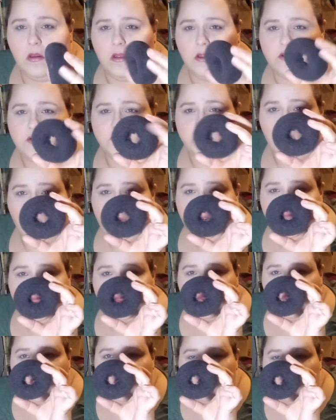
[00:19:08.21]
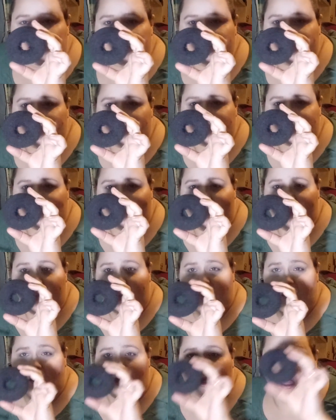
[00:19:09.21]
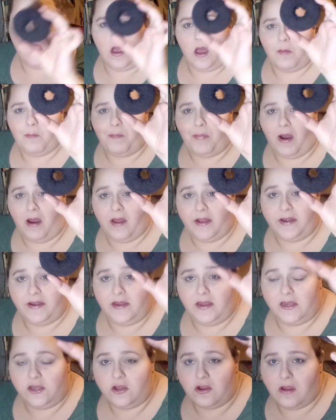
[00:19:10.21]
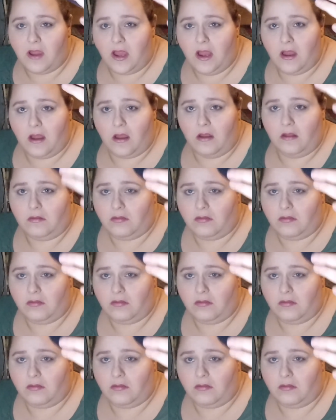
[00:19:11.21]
donut things to make a bun in your hair.